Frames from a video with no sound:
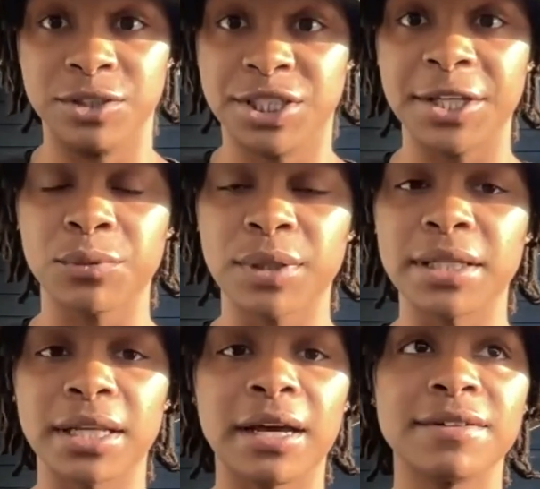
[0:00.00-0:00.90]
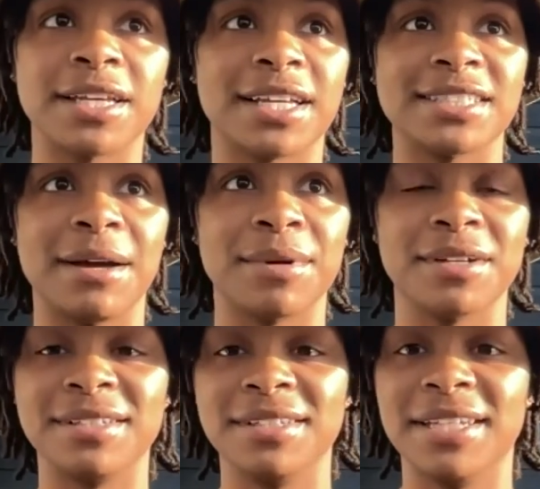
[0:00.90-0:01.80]
genuinely loved it because I'm a
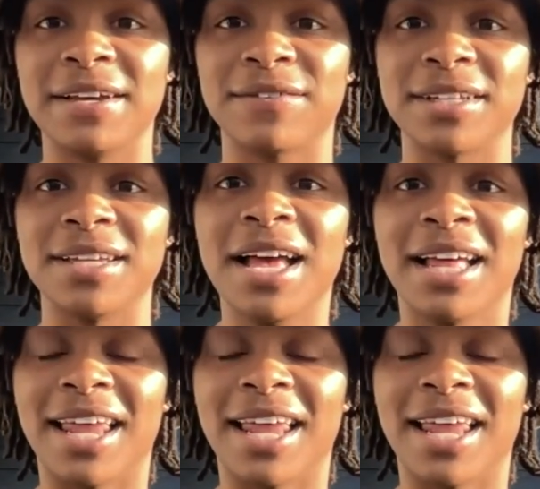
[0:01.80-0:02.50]
definitely